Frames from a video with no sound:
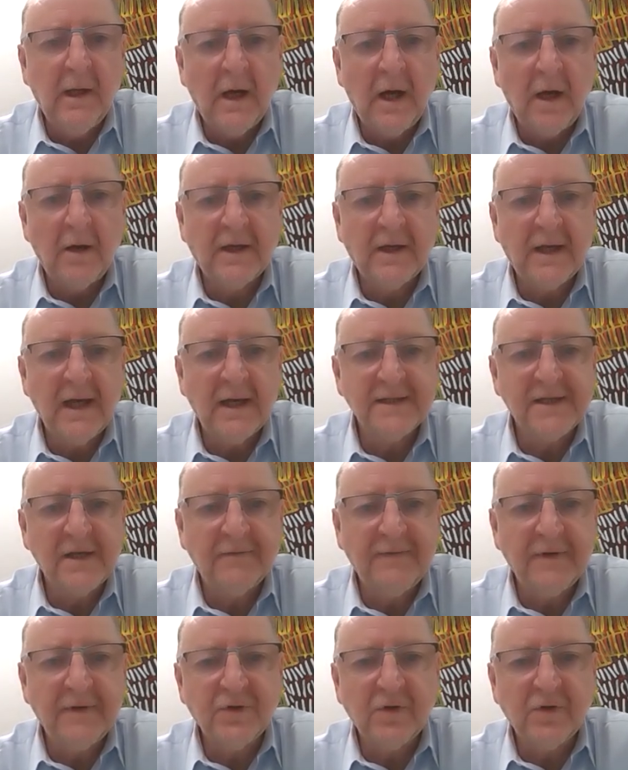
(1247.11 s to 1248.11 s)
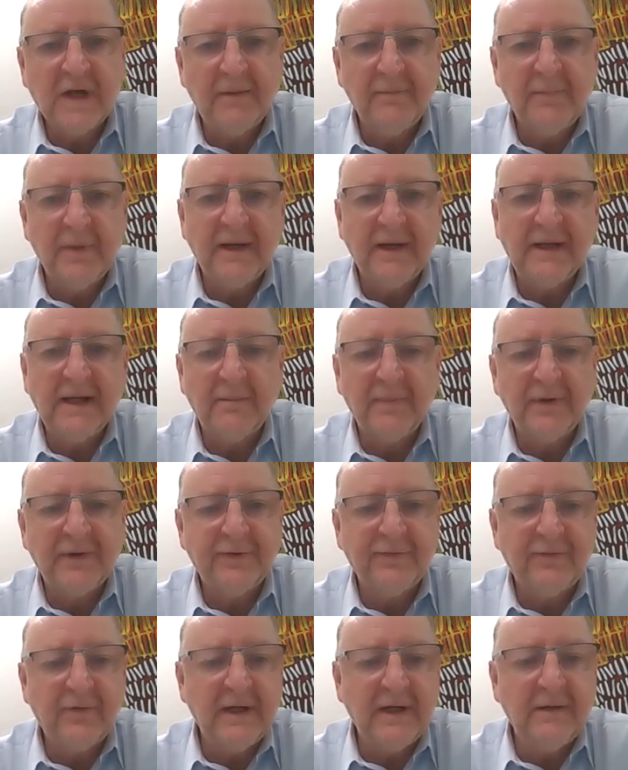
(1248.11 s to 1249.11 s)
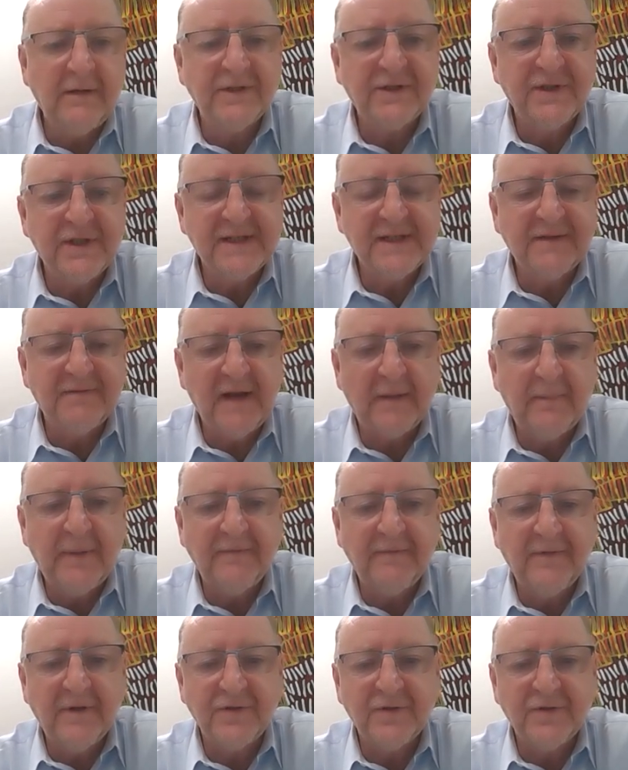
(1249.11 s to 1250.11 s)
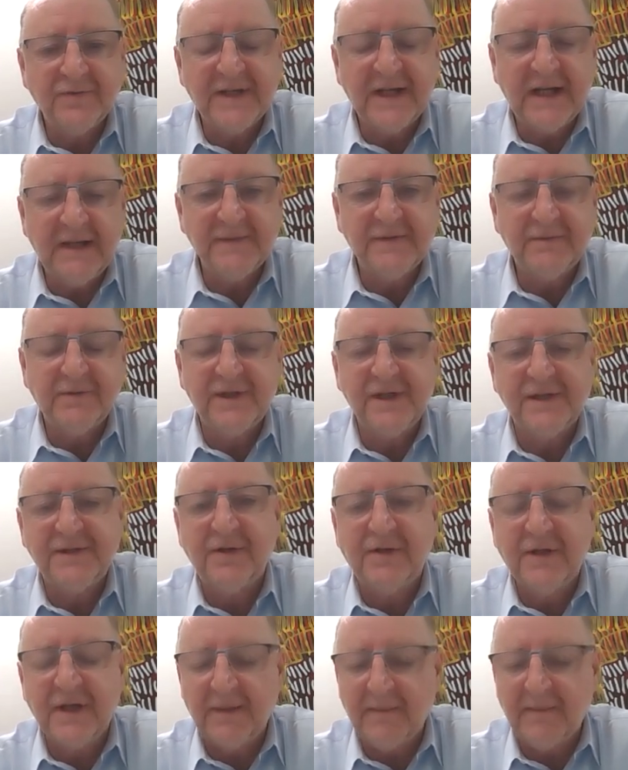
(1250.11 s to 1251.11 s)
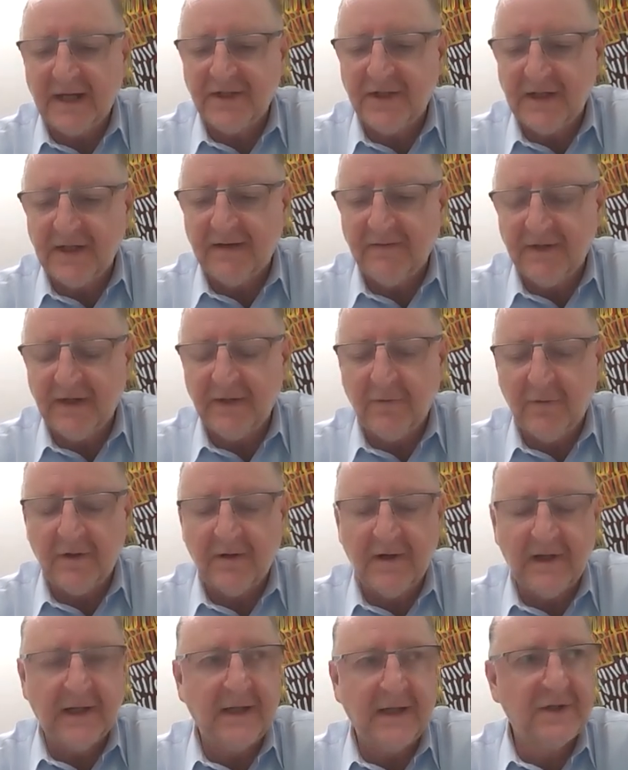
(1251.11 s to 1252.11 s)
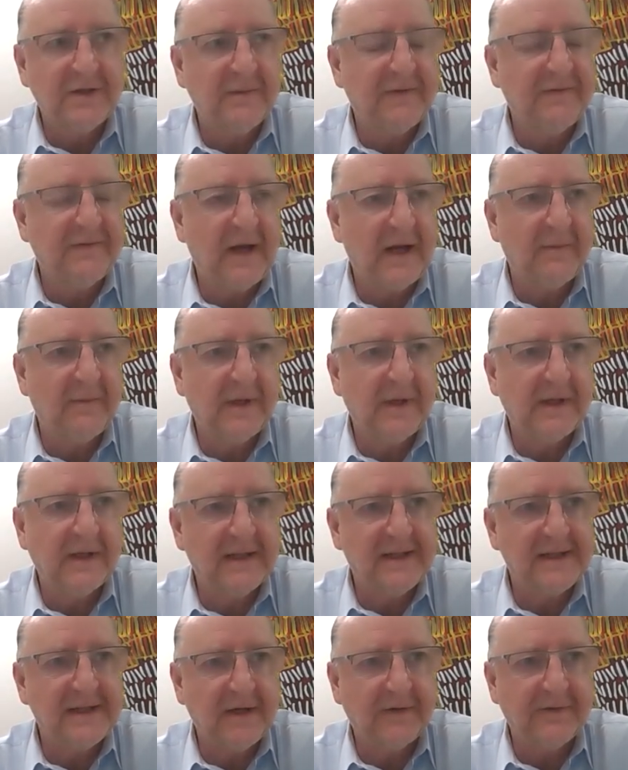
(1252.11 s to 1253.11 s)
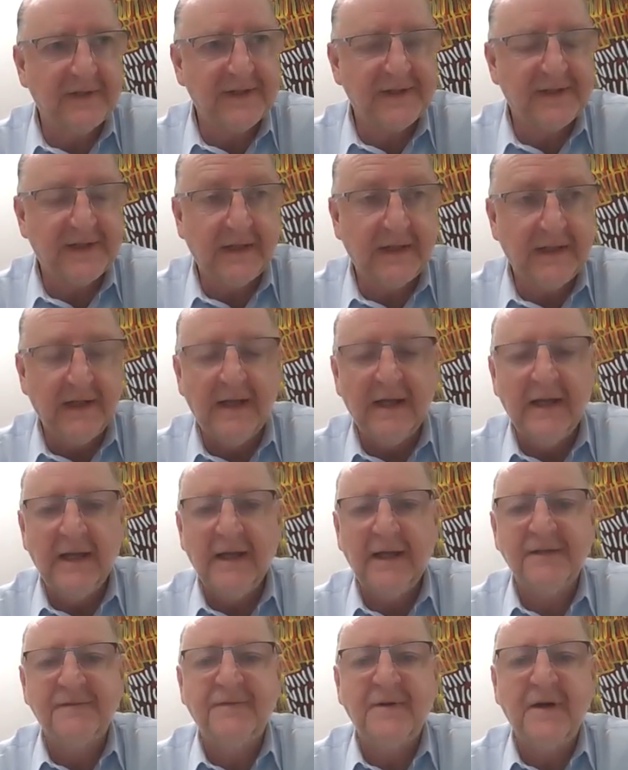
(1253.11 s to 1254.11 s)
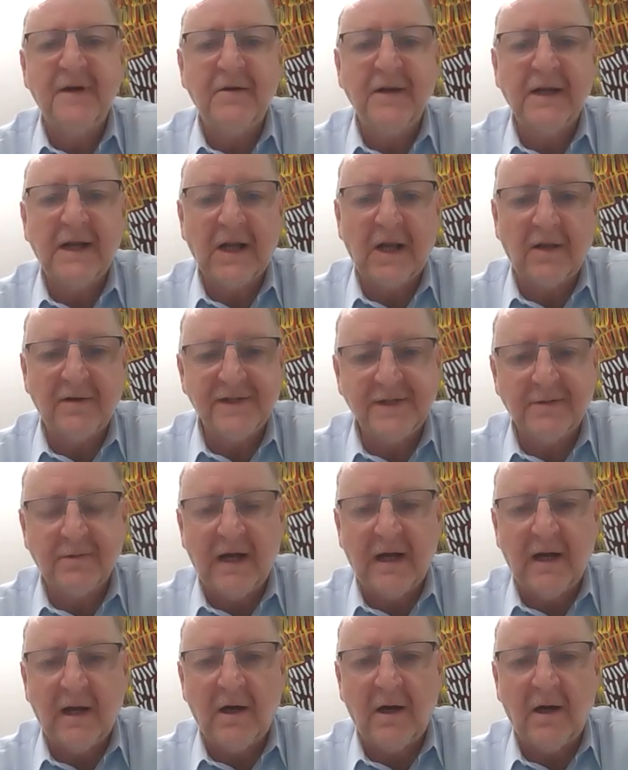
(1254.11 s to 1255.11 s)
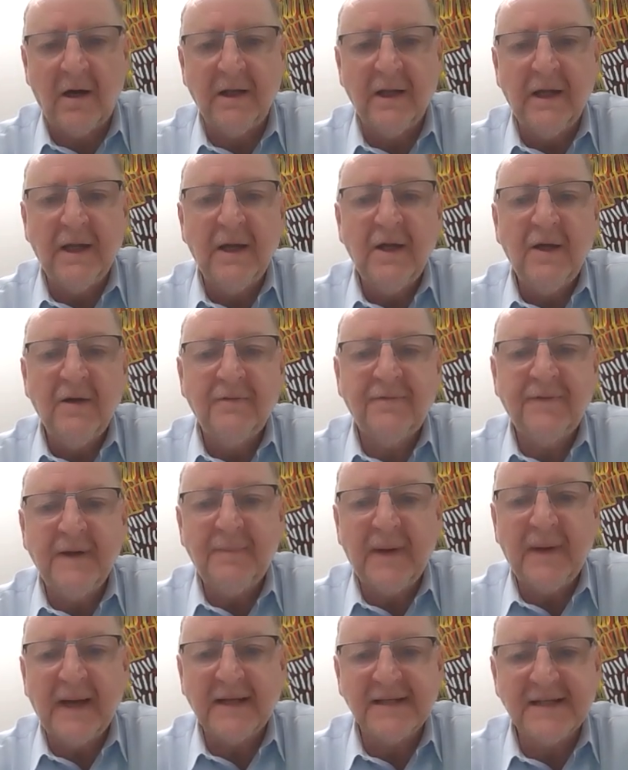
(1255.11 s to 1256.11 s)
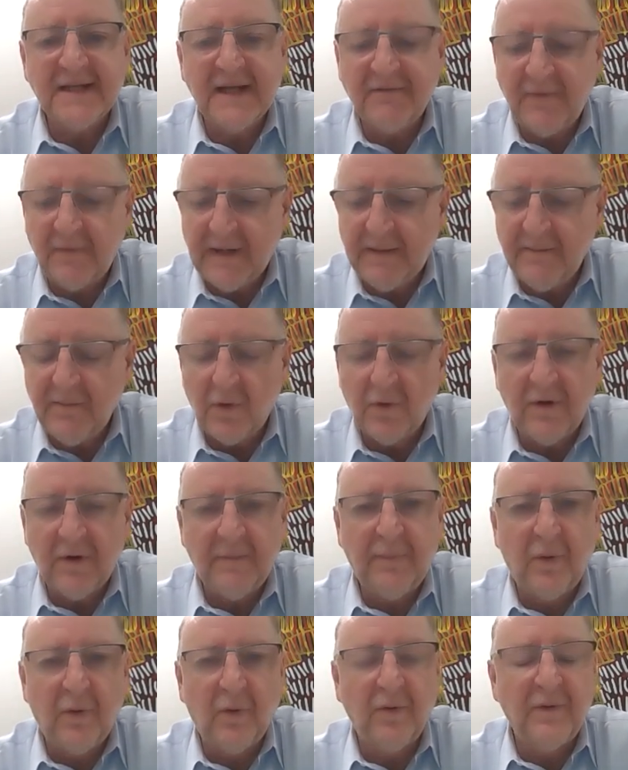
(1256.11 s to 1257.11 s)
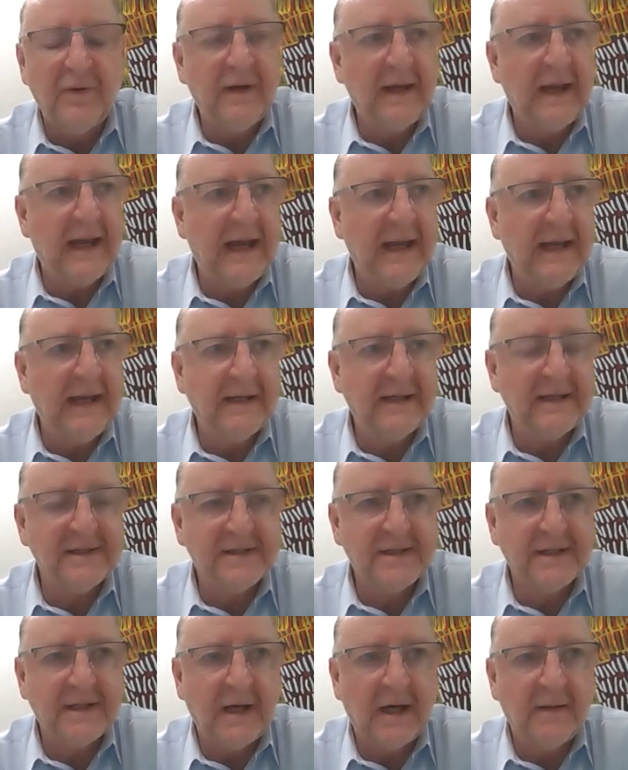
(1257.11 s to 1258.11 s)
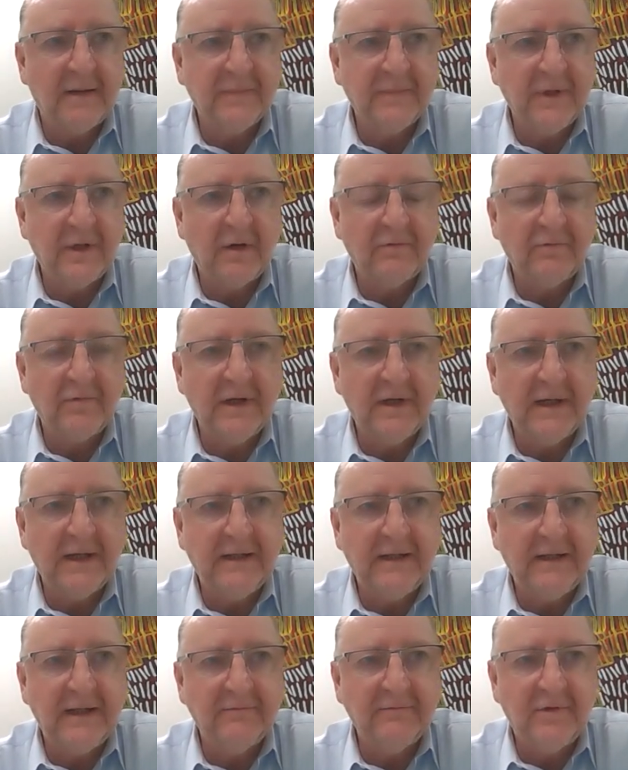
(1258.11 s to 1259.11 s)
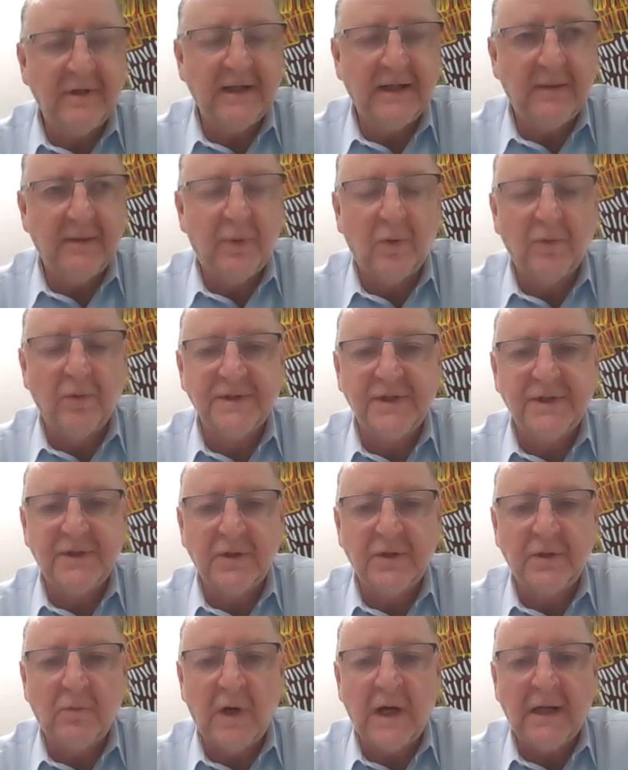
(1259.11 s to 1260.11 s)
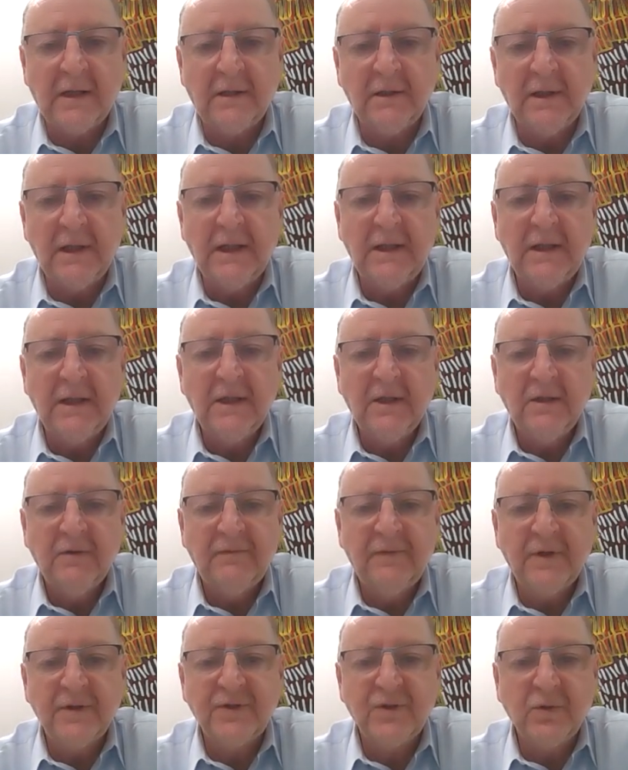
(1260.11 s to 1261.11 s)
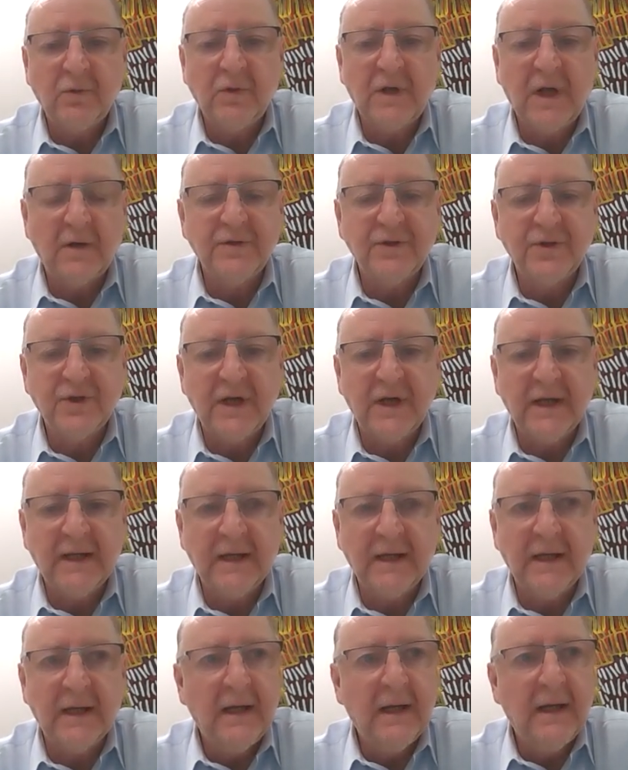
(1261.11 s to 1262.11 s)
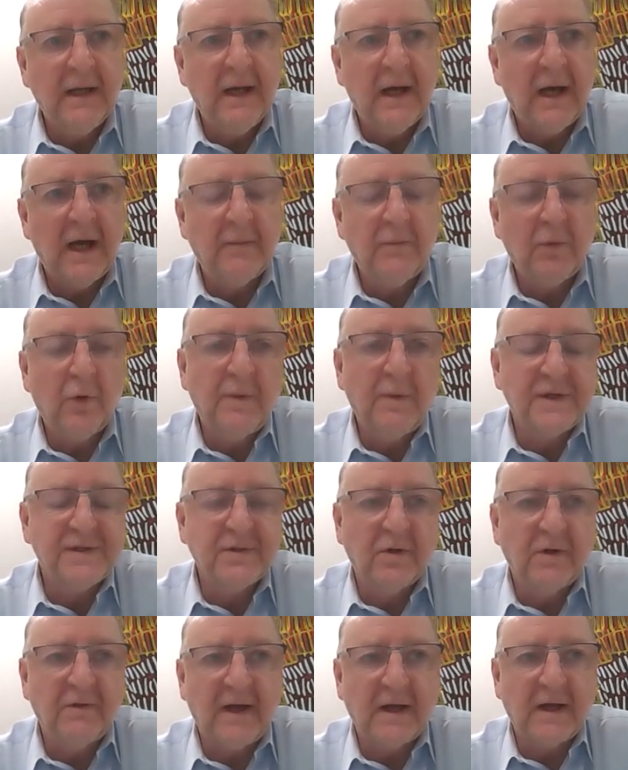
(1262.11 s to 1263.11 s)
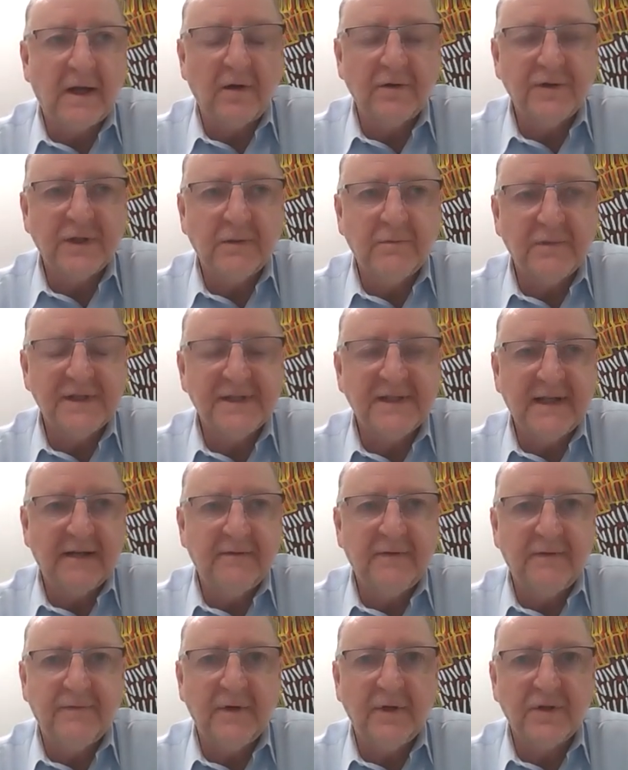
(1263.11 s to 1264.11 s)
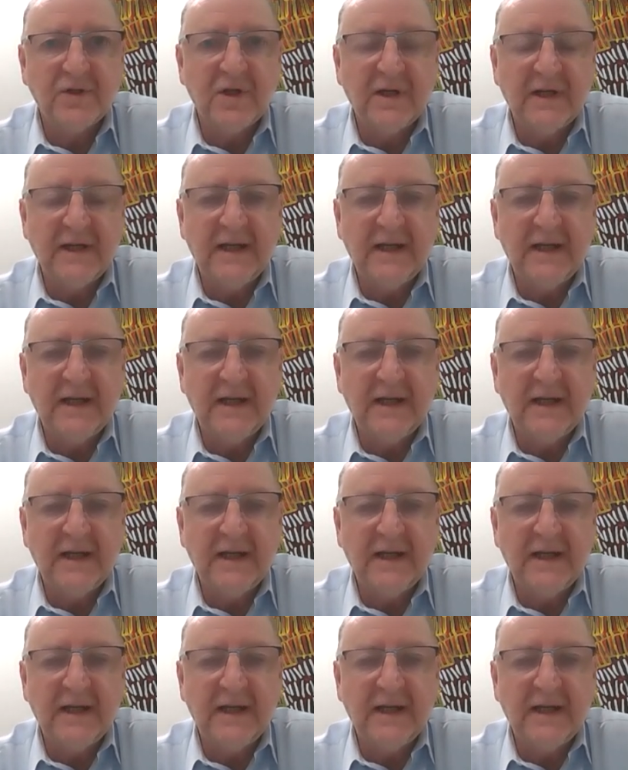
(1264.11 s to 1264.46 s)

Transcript: Okay, so virtual capability number 3, which is developing virtual teams, which, as you can imagine, given that we're a leadership development consultancy, is very close to our heart. Feedback has never been more important, and it's you know, really, really important to do well. Virtual coaching, almost all of our coaching was delivered virtually